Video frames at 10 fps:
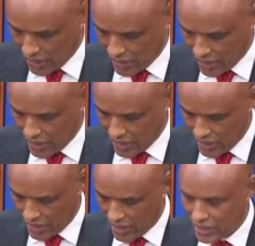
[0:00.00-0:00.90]
the
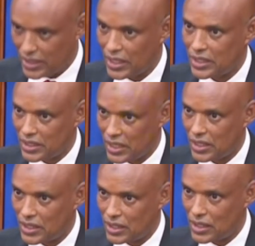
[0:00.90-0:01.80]
IG has said,
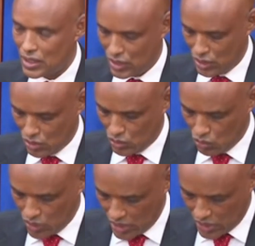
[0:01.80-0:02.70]
we
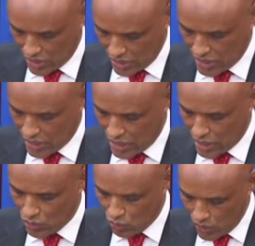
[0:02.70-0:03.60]
are ready and
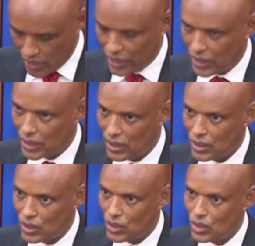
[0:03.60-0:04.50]
willing
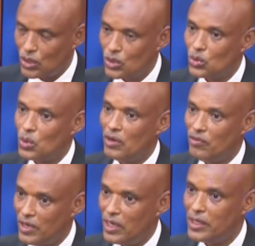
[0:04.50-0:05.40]
to avail
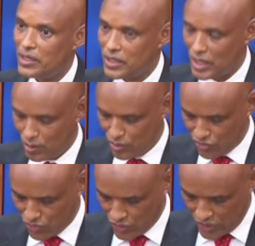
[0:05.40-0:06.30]
the same before
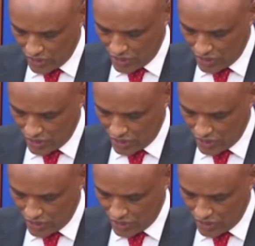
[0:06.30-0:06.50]
this